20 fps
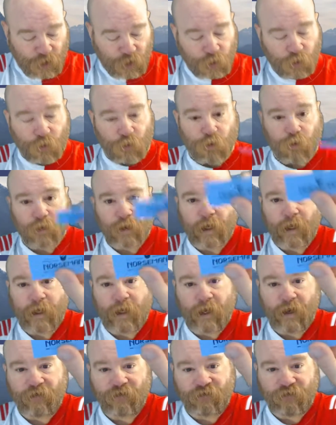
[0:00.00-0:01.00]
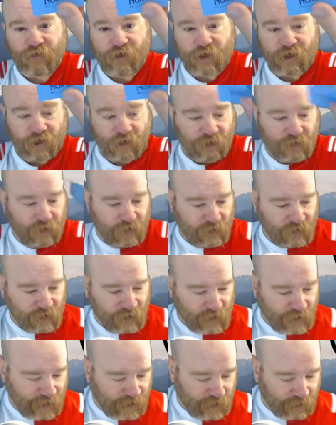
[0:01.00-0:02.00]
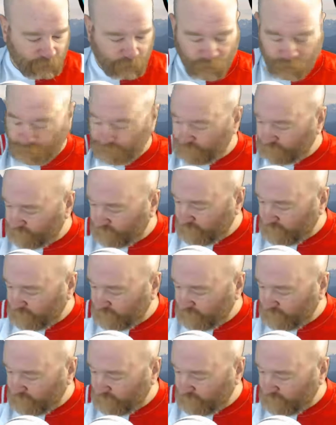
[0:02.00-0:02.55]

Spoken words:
Cool, got a nice sticker. I got room for